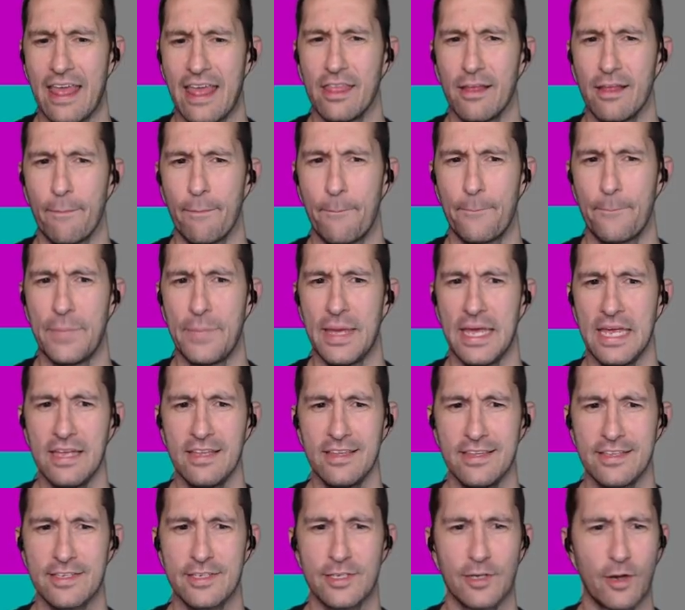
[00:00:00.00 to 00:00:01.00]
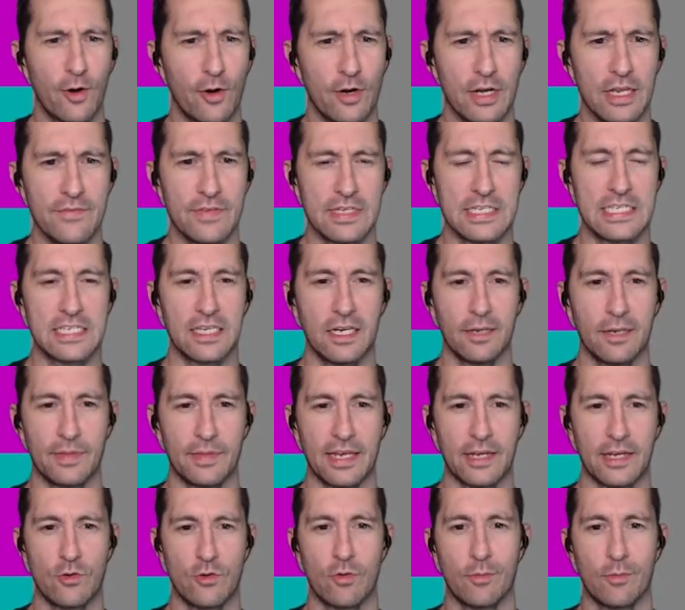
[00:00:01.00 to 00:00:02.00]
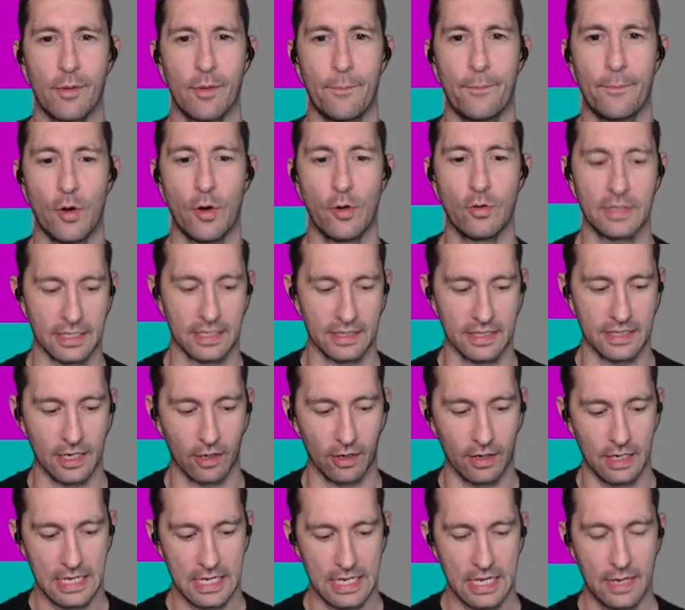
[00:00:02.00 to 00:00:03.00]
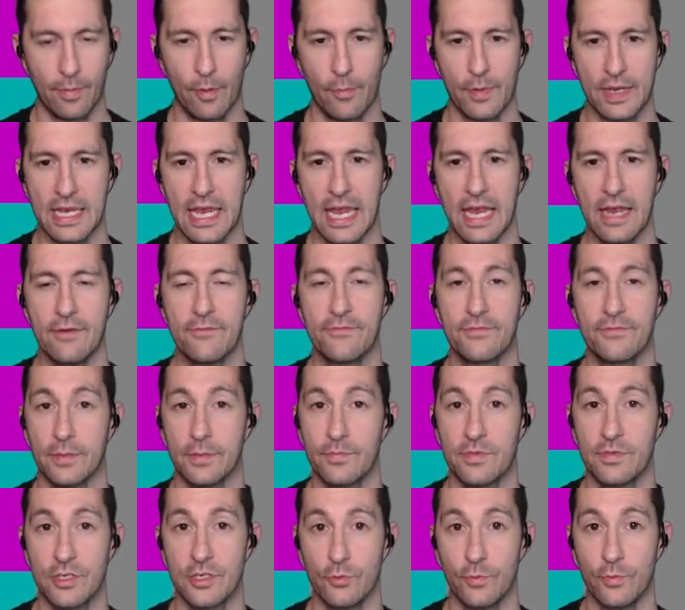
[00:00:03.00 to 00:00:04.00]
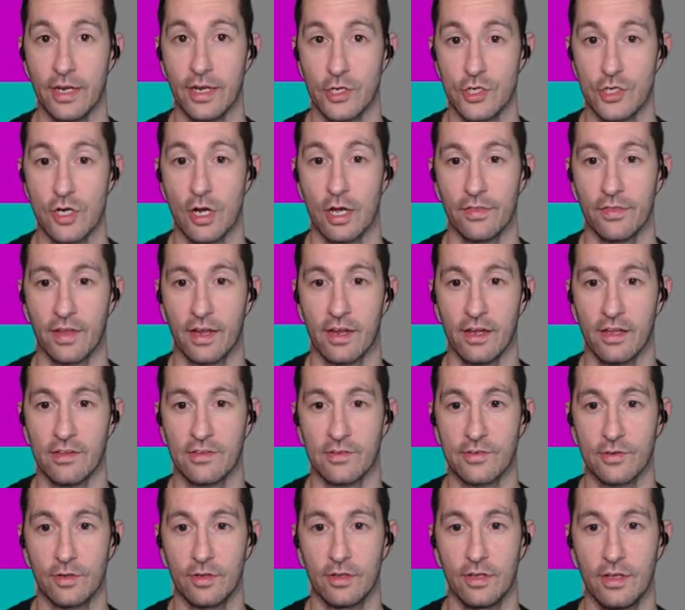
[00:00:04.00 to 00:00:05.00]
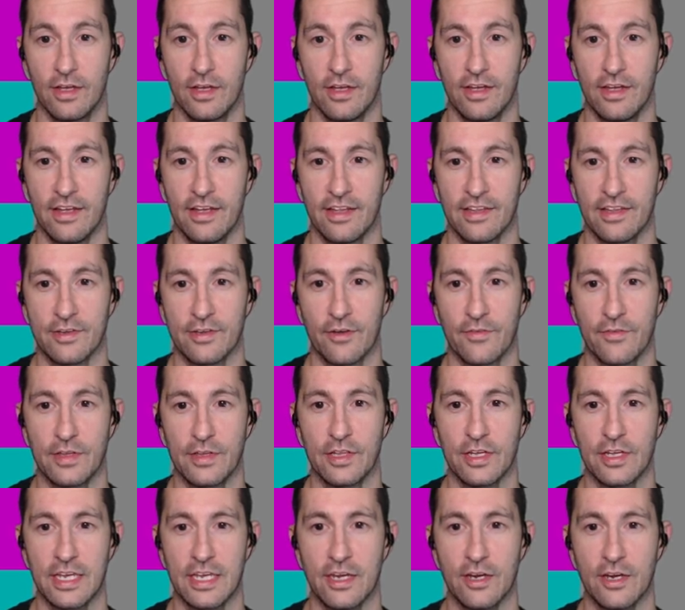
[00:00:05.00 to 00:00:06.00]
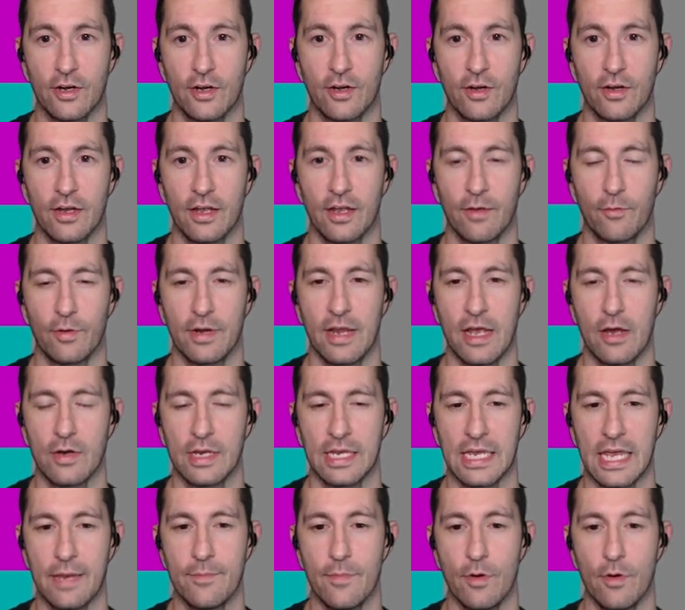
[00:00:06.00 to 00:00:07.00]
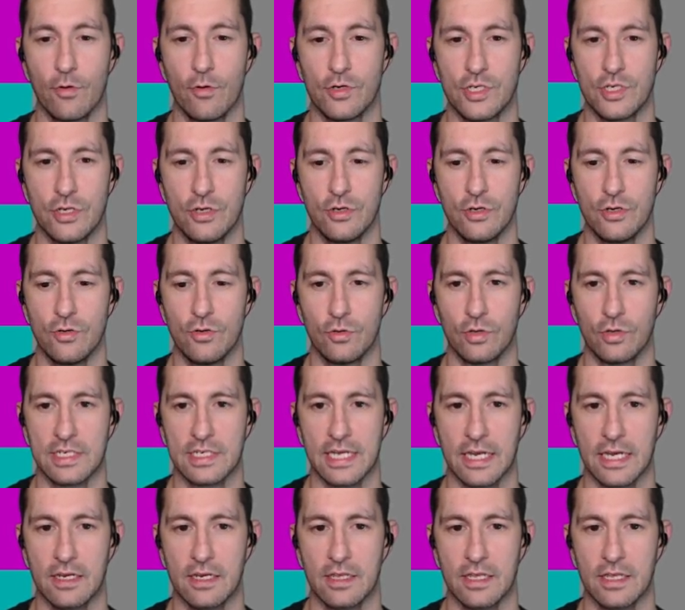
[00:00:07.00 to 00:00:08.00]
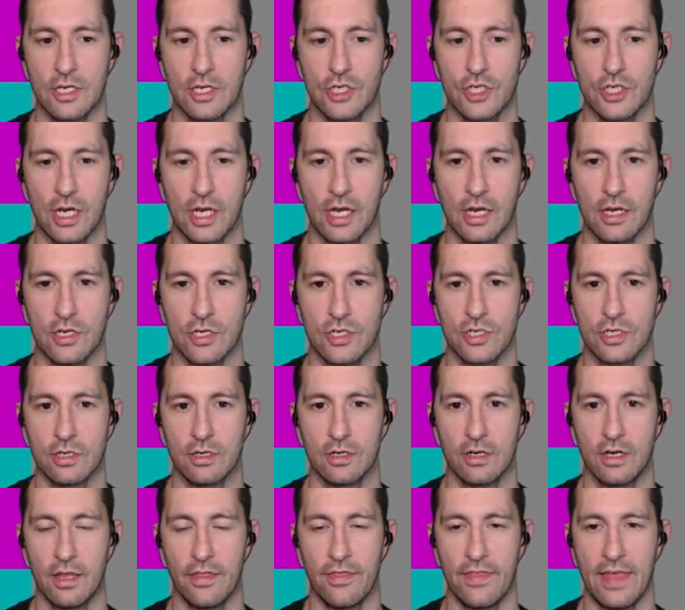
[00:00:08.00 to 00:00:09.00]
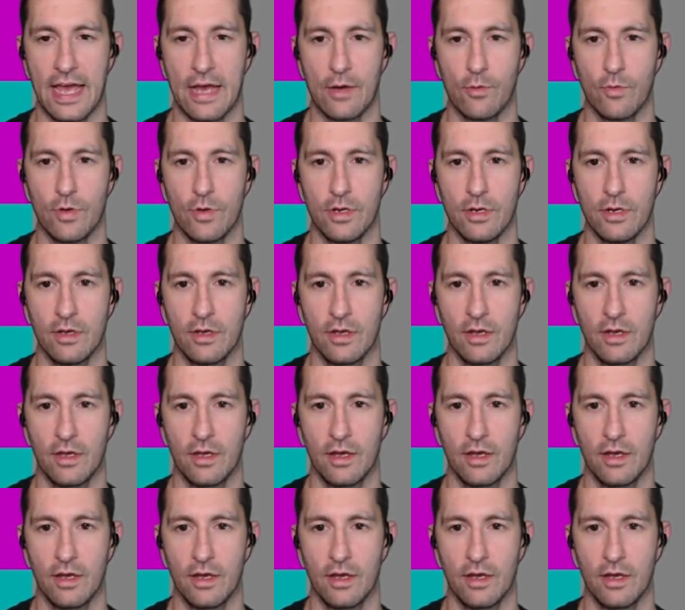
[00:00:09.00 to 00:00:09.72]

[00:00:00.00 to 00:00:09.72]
the pins aren't even set up like normal bowling there. But we can flip the switch on the console. So if you look here, we're now in game mode 2. It looks like nothing changed on that one.